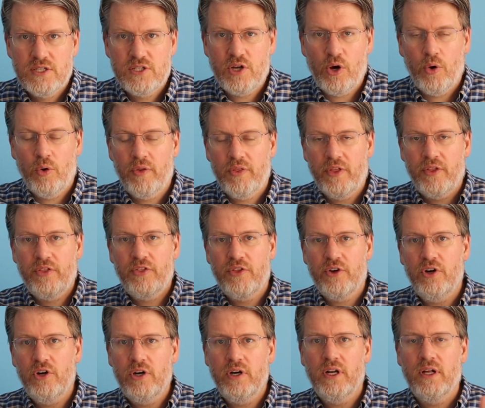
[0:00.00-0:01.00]
So the
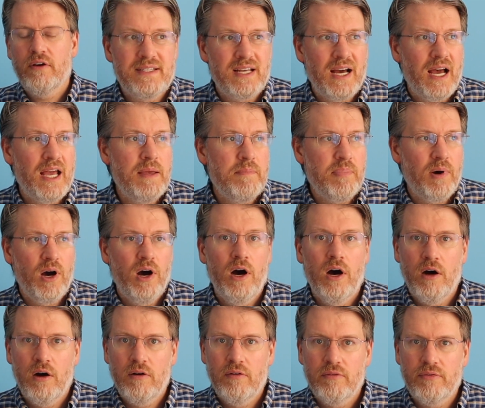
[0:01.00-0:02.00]
third type
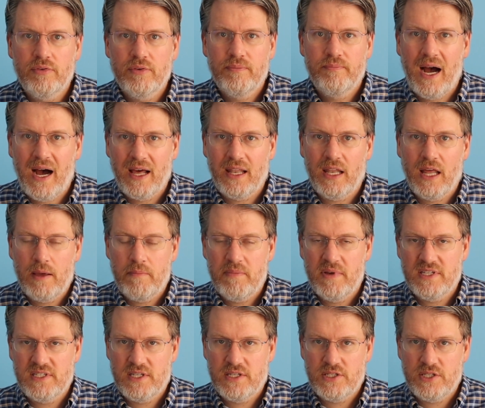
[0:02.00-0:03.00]
of online
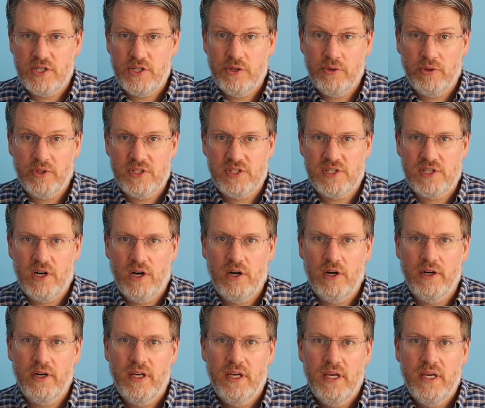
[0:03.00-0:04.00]
business that you could
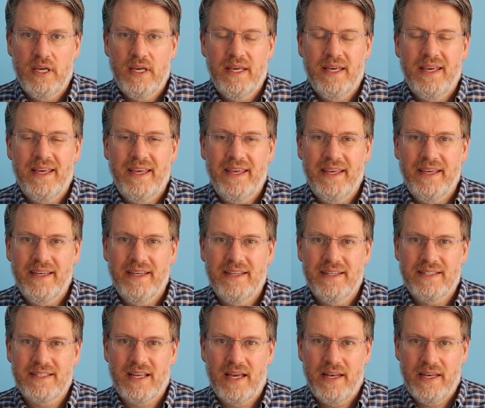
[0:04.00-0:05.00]
start
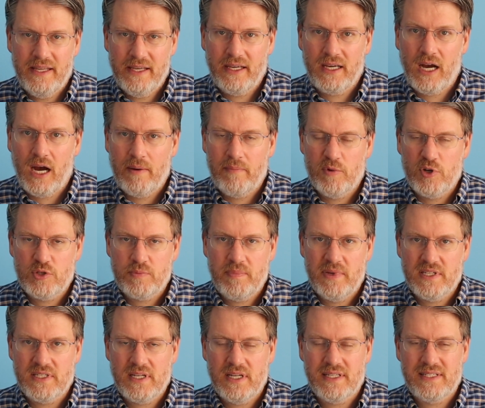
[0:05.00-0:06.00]
is an e-commerce
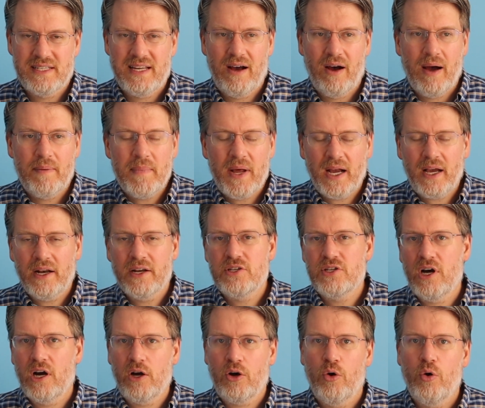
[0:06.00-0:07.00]
business. Now, I'm not going to
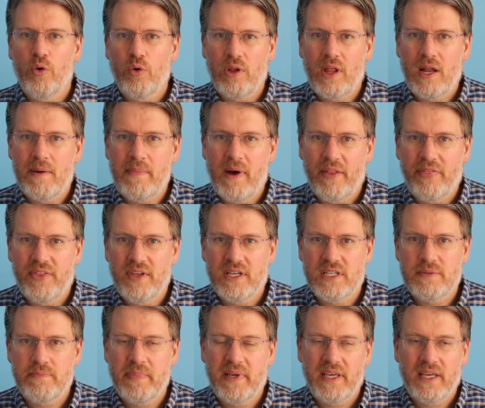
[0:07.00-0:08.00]
talk a whole lot about
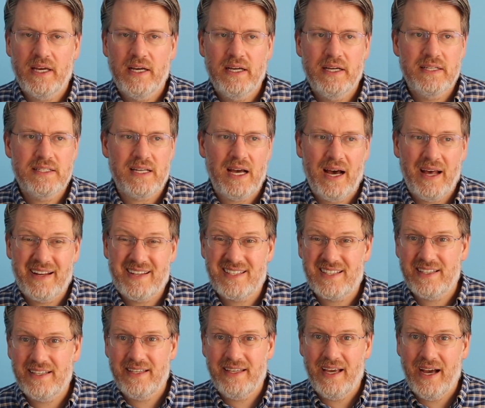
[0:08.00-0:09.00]
this because
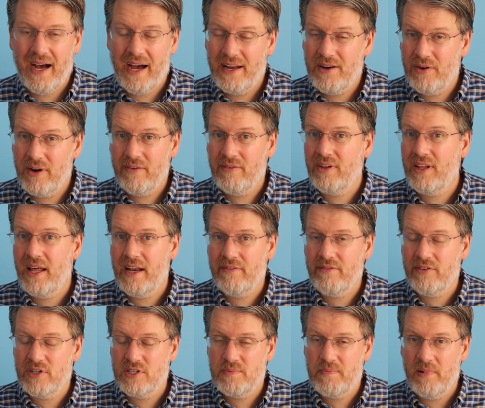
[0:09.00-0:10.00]
honestly, I don't have a lot
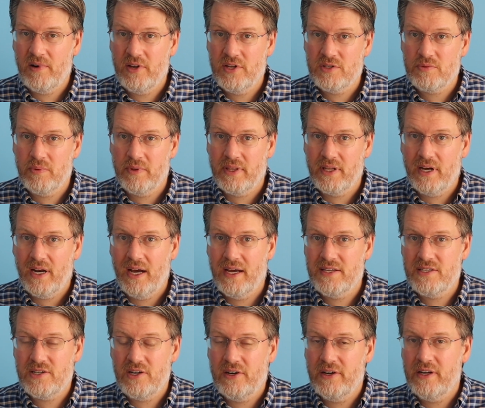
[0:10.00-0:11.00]
of experience with it. I
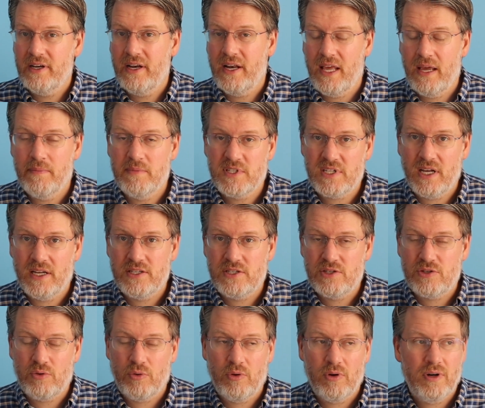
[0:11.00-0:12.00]
started an Amazon
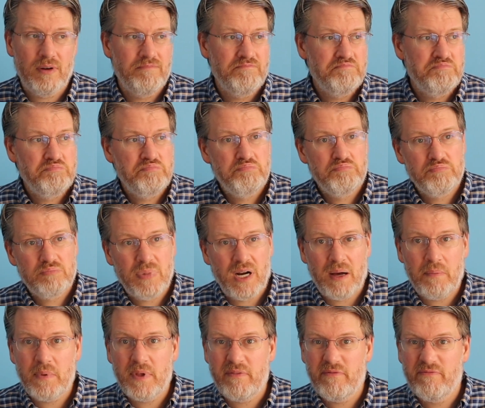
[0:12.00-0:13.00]
store
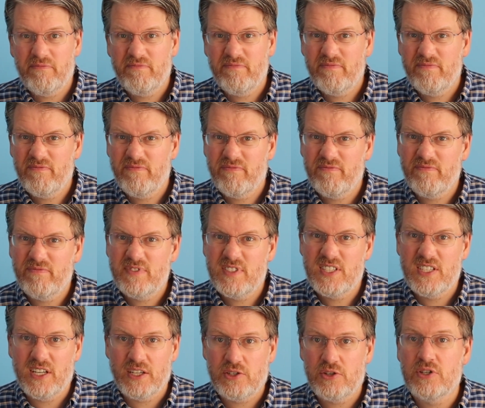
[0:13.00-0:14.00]
probably
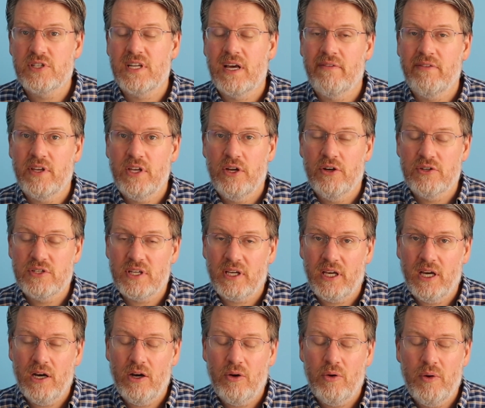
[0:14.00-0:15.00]
6 or 7 years
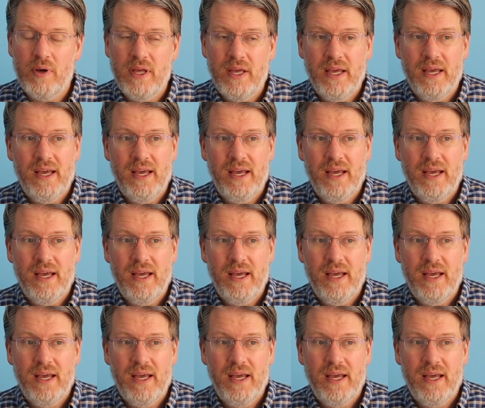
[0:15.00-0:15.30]
ago,